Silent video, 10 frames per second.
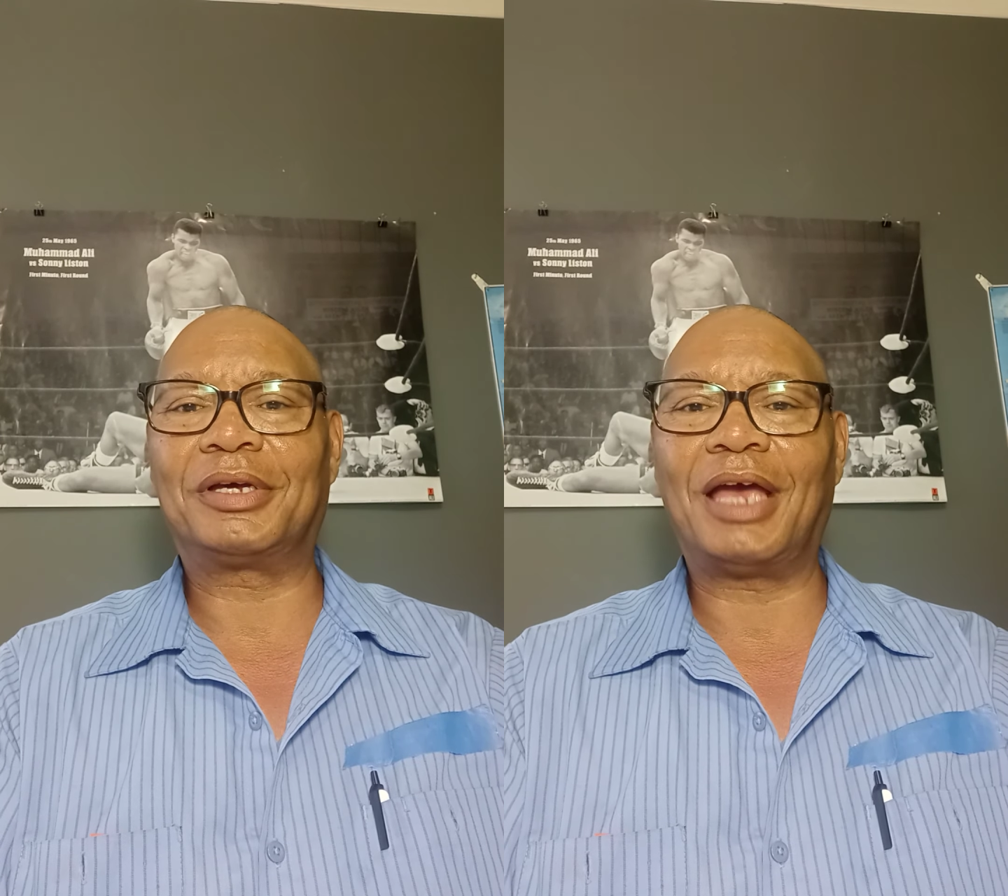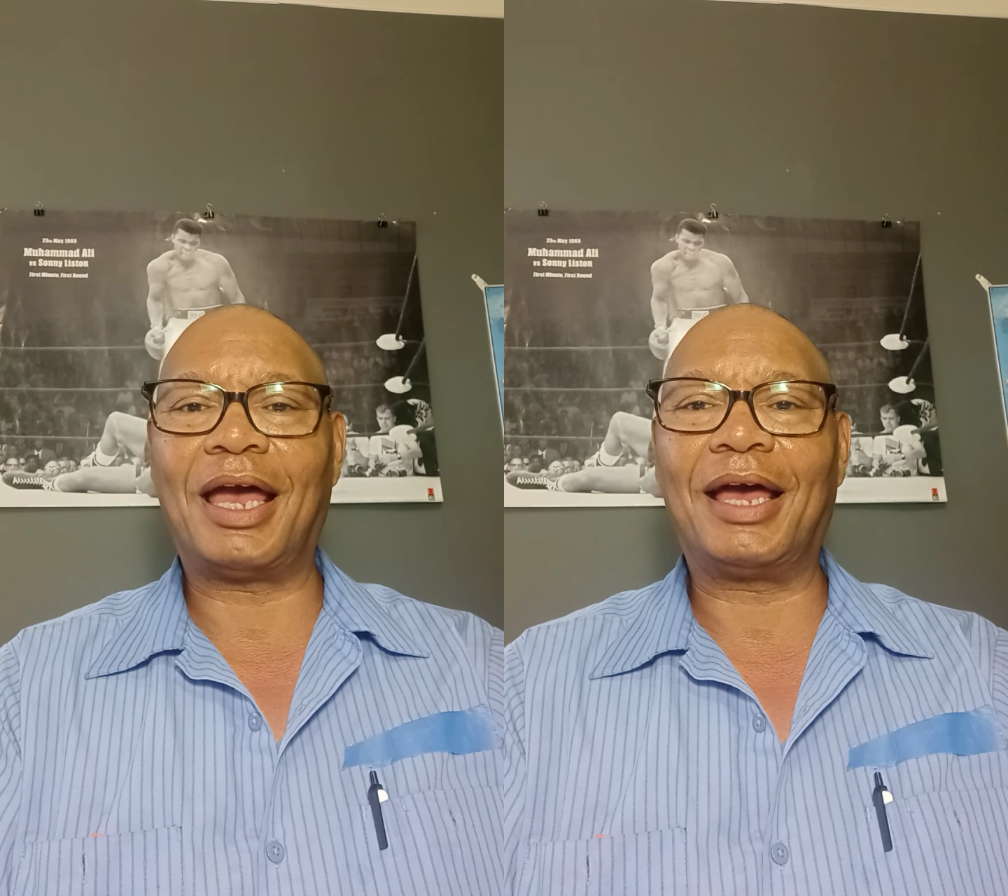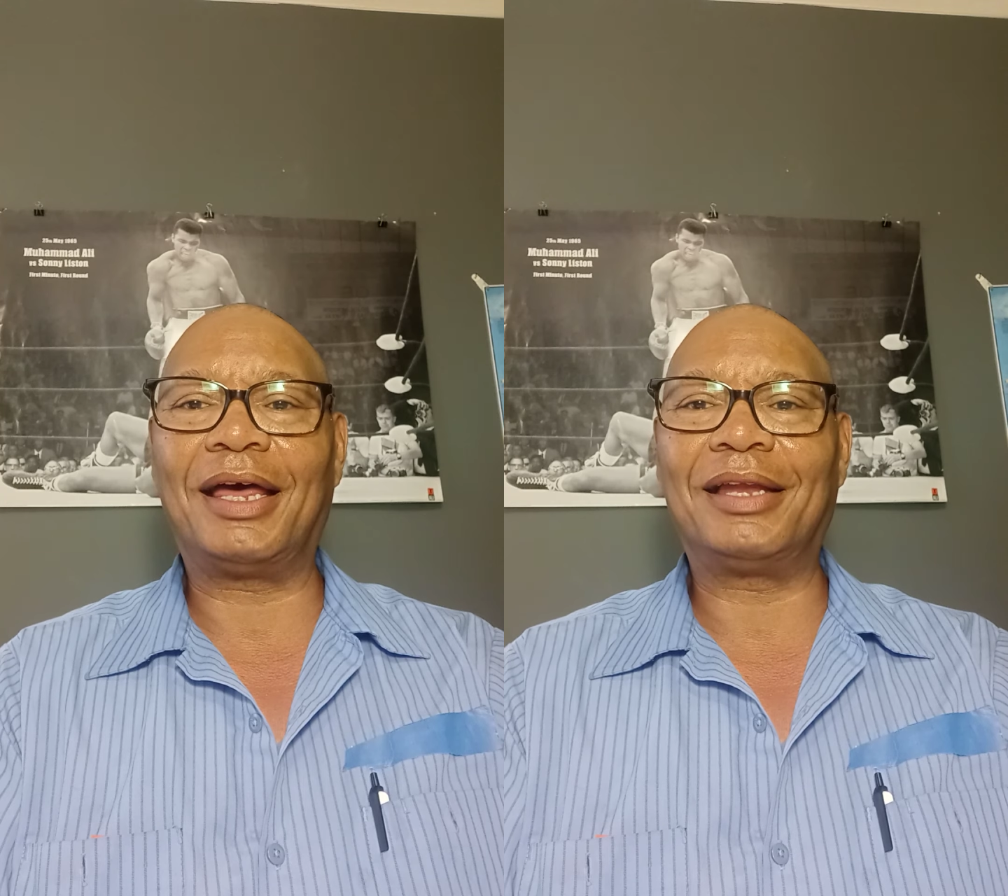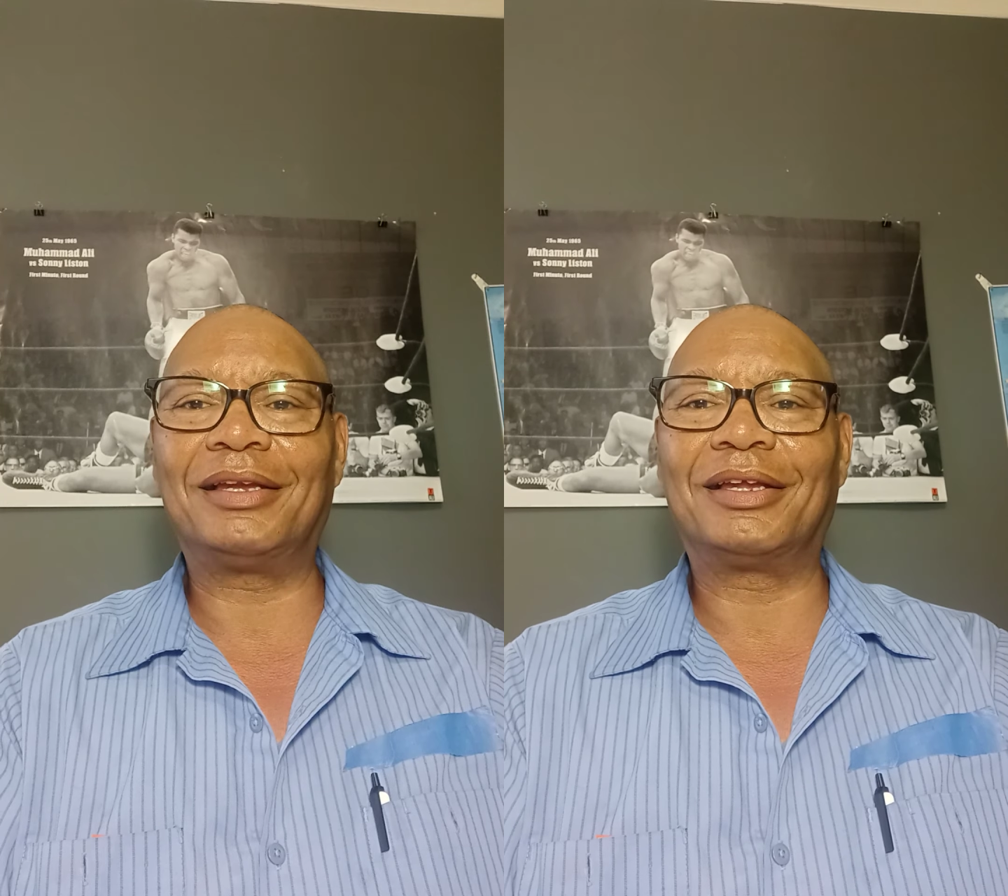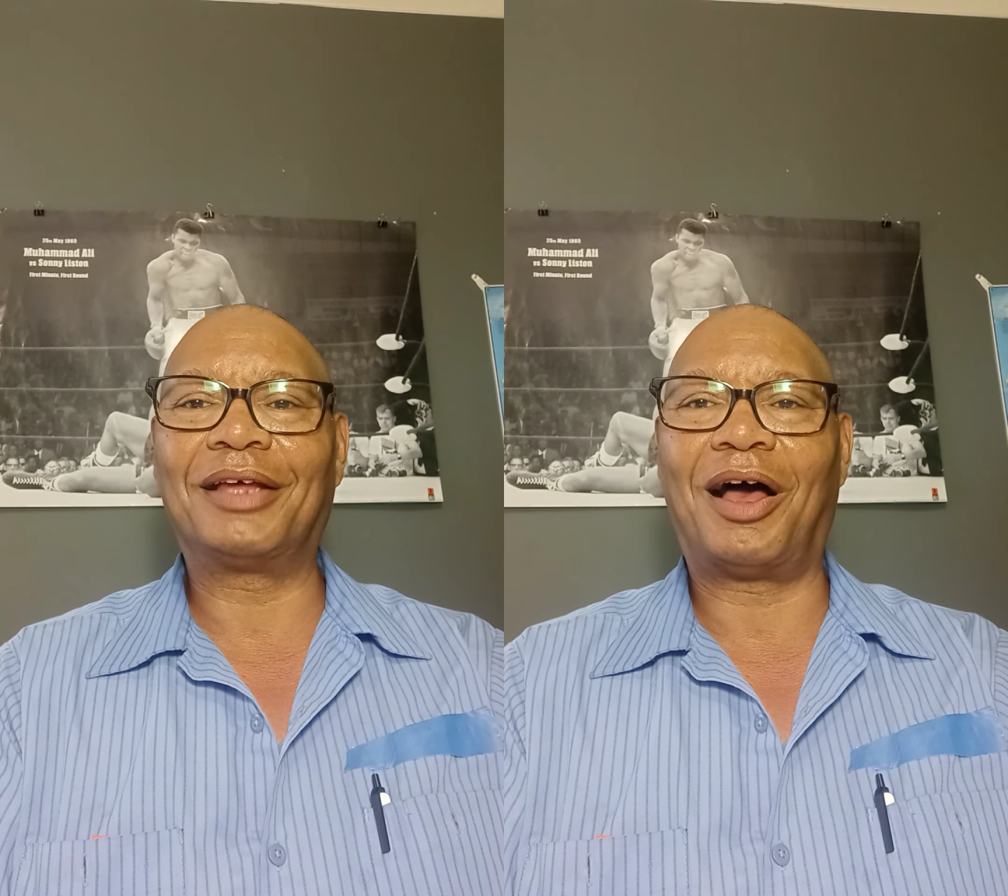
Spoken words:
can